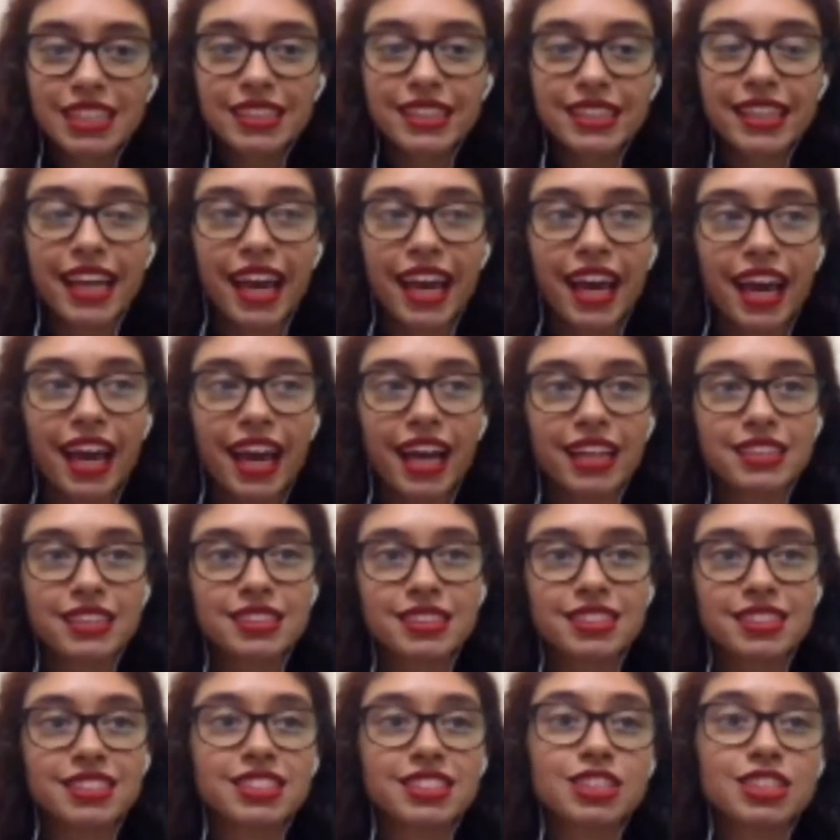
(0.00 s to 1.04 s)
that
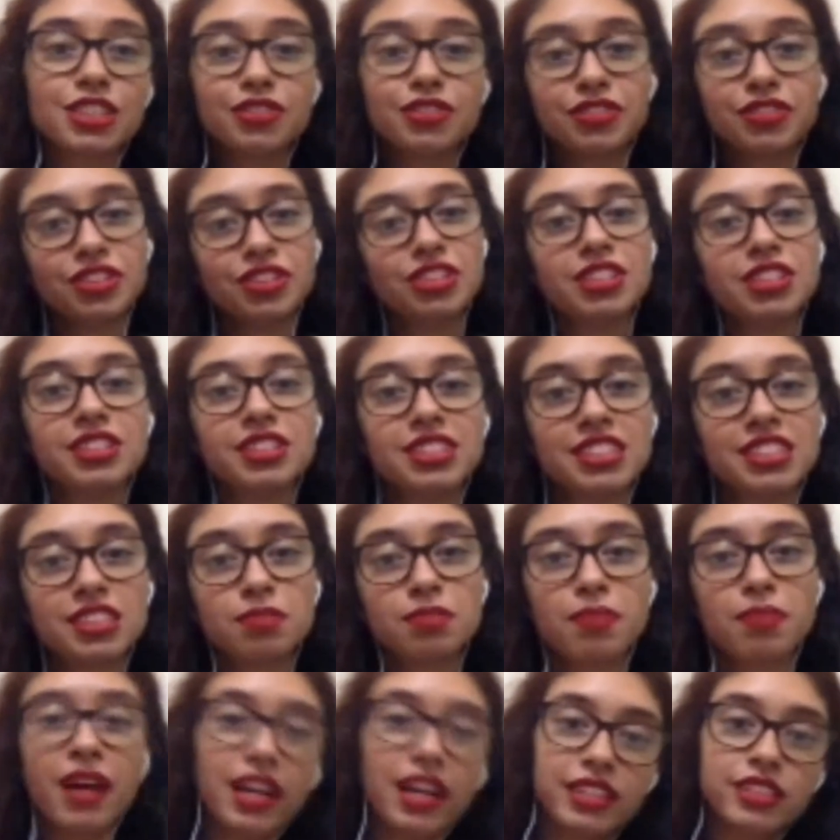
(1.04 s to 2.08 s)
discovered this
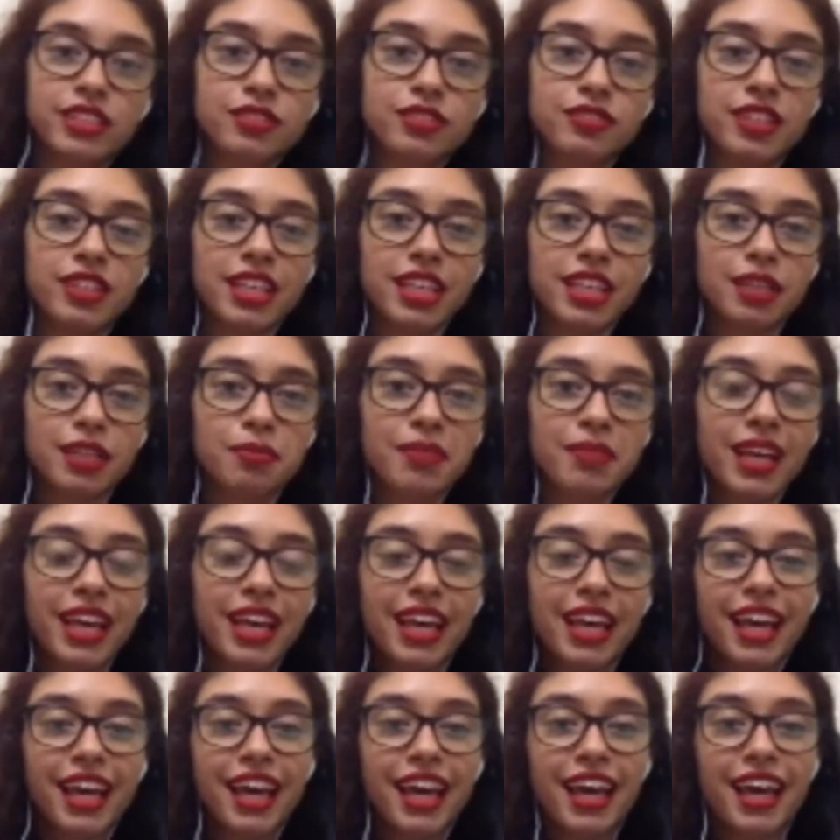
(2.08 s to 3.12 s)
part of him
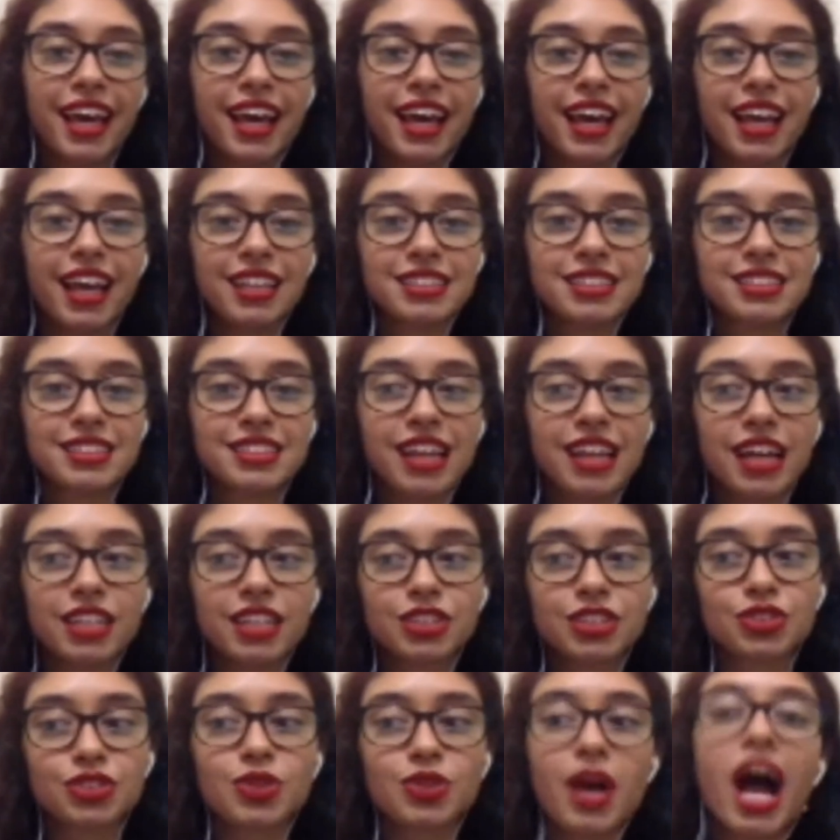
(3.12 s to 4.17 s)
and
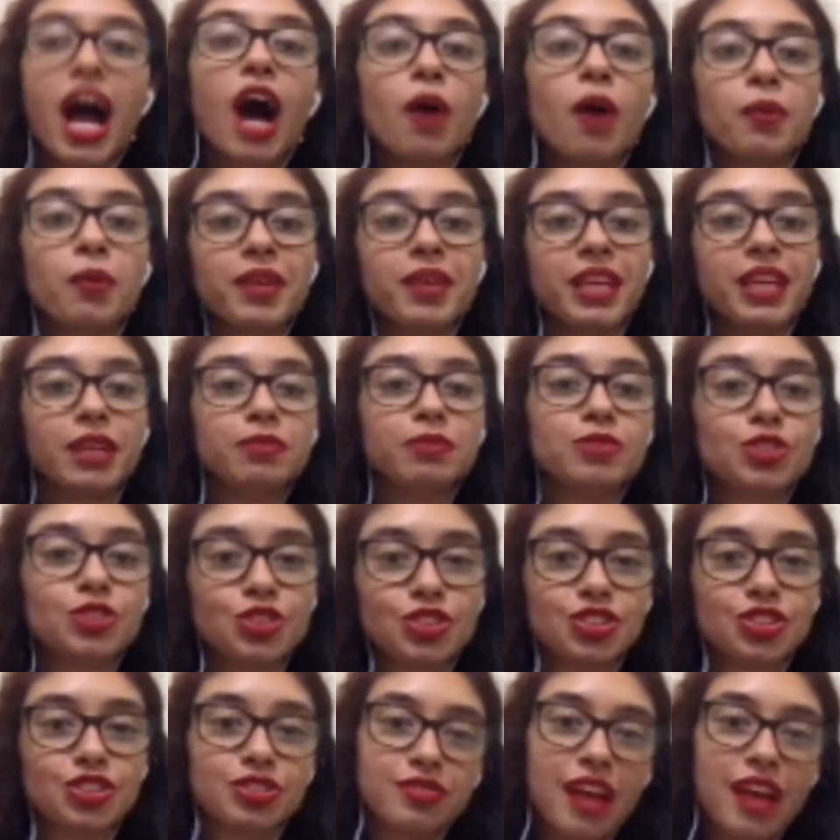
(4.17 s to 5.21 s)
decided to help him to
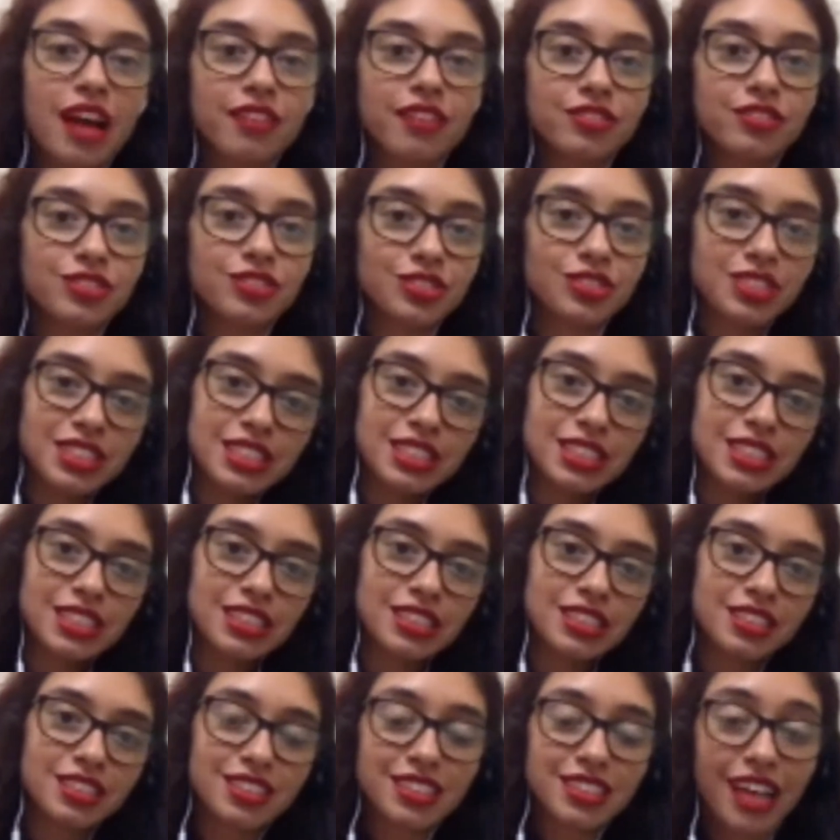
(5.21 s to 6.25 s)
survive to the
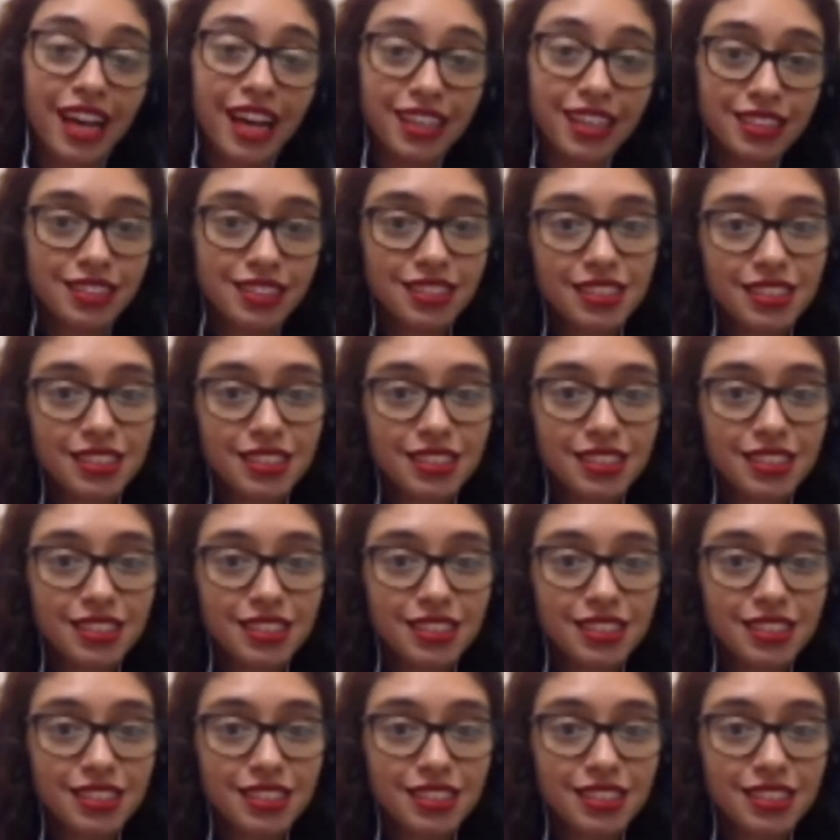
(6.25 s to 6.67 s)
society.